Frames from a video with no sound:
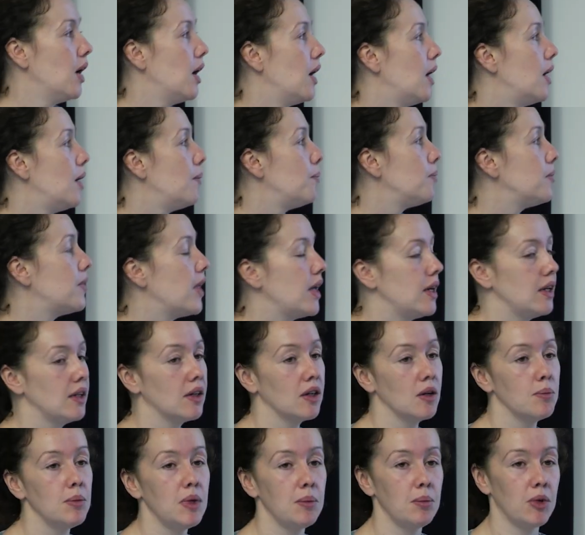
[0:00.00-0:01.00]
then it
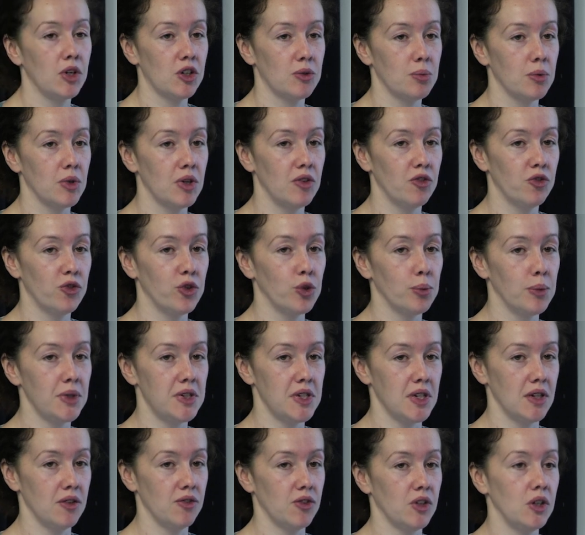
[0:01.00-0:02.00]
can be much more
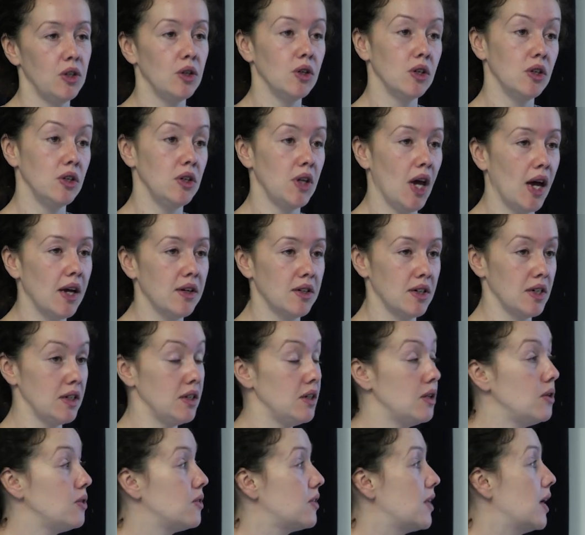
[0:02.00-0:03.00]
informative, and you can actually
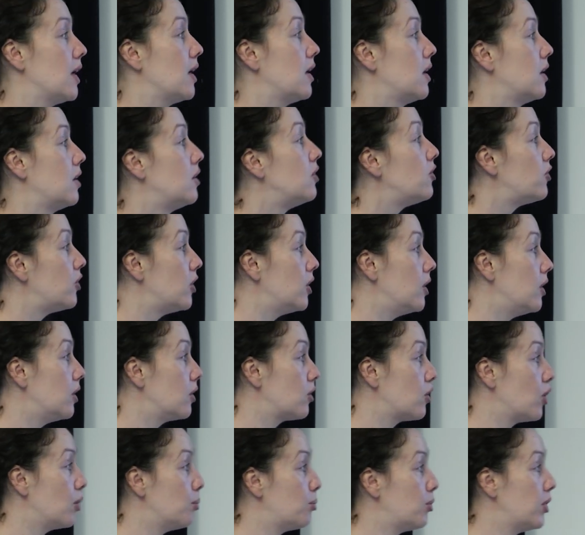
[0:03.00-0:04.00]
use that for
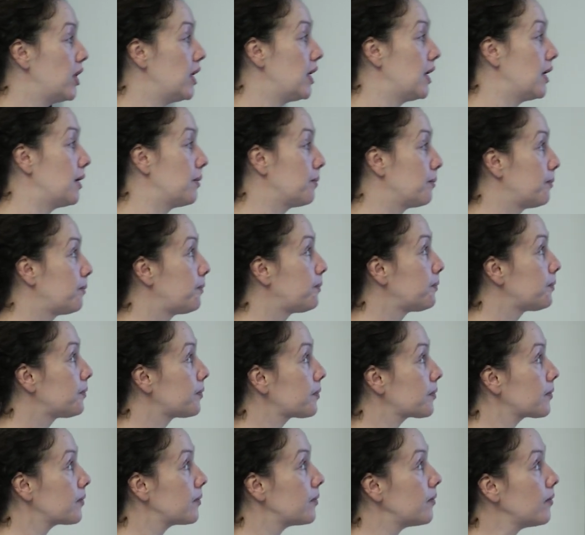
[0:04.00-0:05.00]
crop breeding.
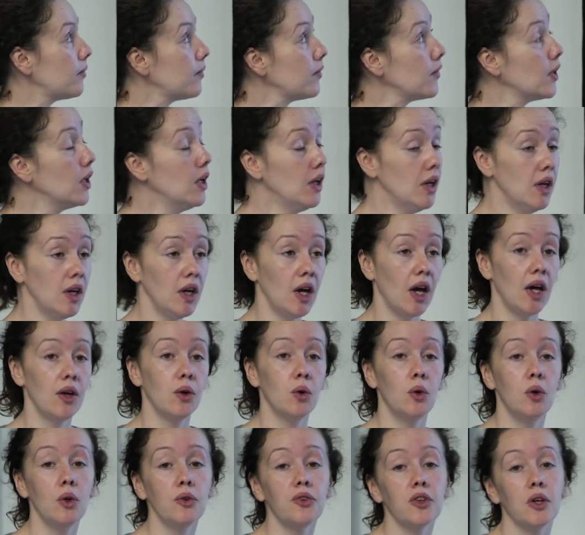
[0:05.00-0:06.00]
And
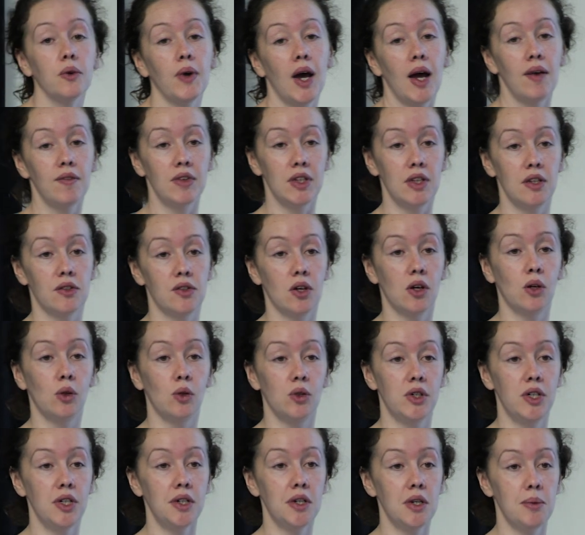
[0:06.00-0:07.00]
also having this whole
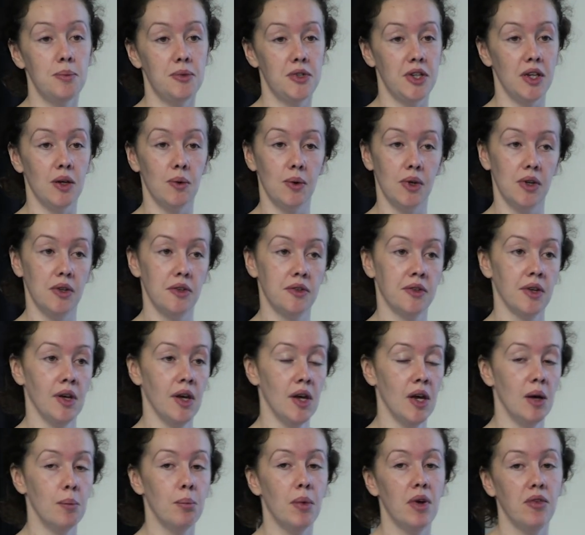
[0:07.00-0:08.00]
genome sequence
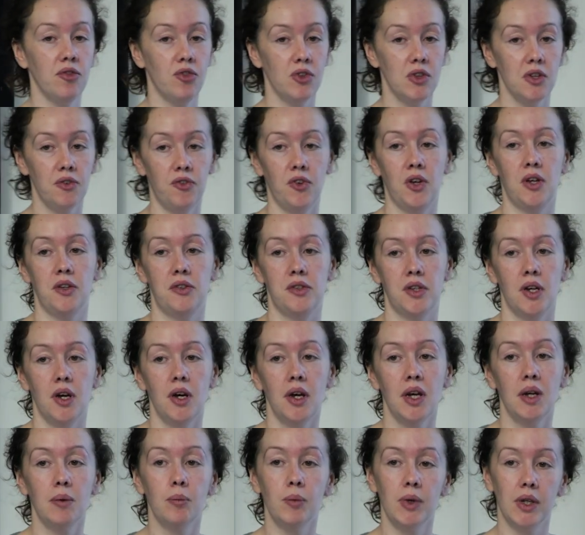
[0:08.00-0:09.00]
meant for the first
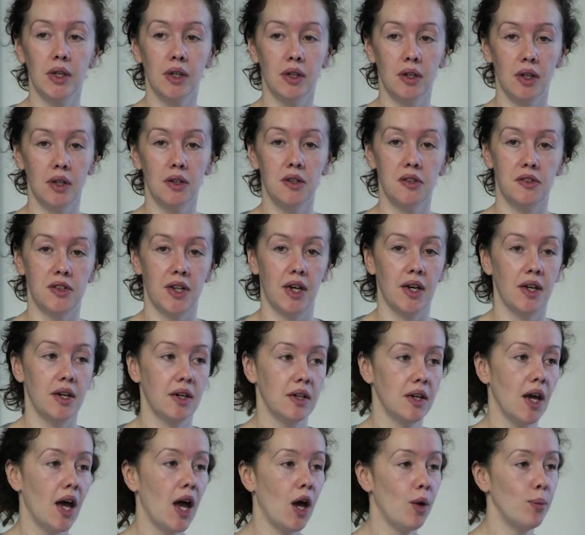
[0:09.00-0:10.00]
time we could
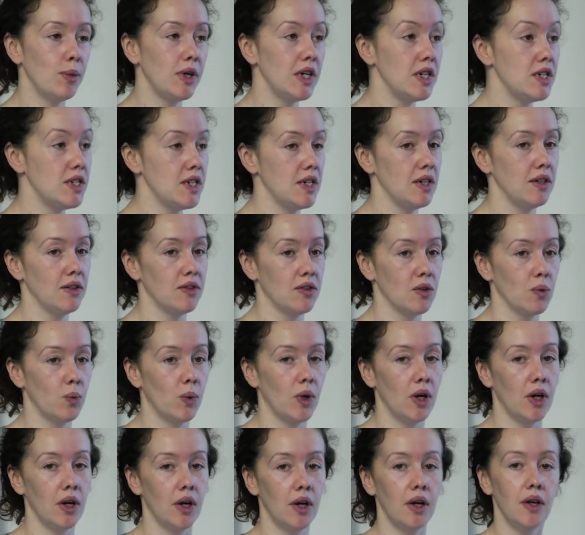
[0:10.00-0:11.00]
understand how many genes there
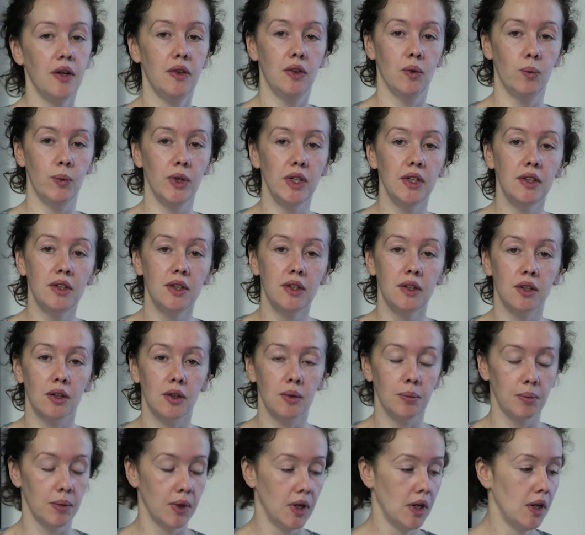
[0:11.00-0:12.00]
were in the wheat
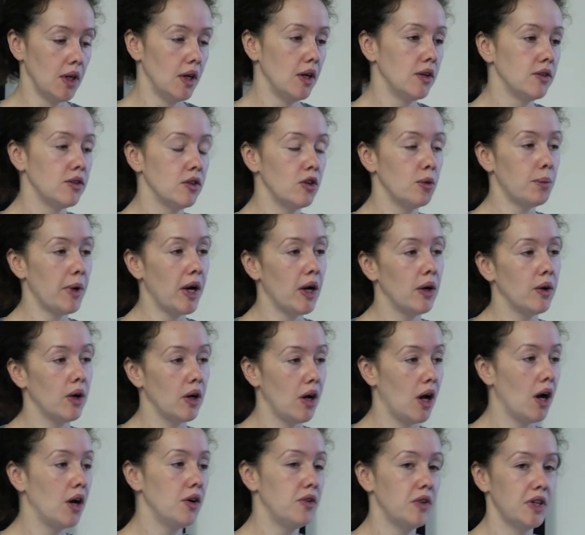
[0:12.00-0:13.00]
genome. So there are about
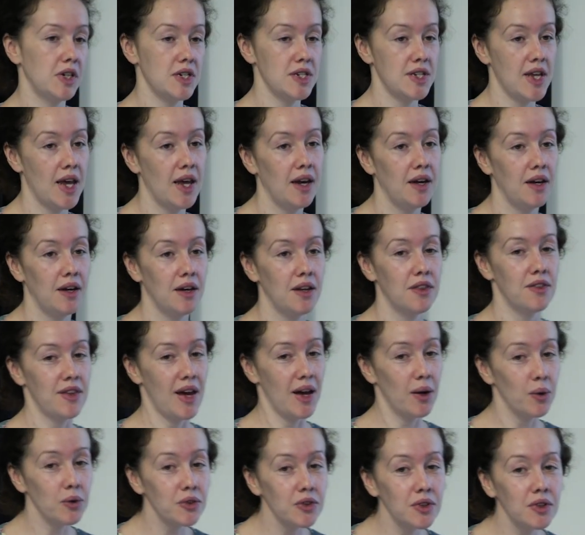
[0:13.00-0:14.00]

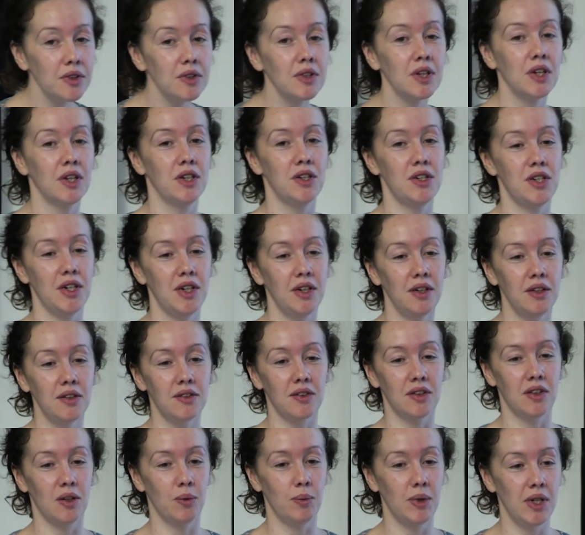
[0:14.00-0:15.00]
110,000
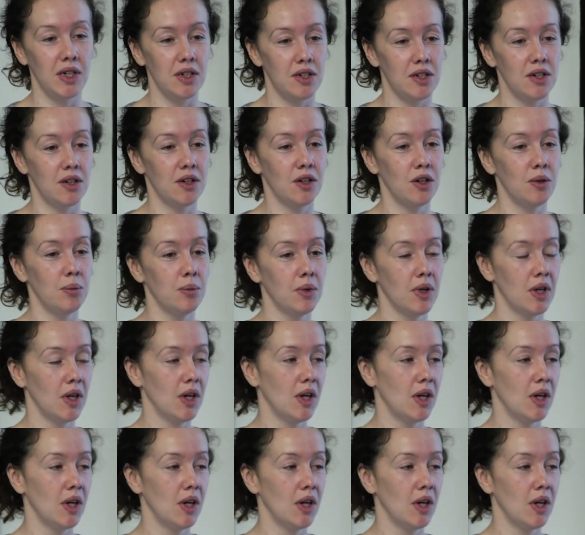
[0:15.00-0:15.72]
genes in the wheat genome,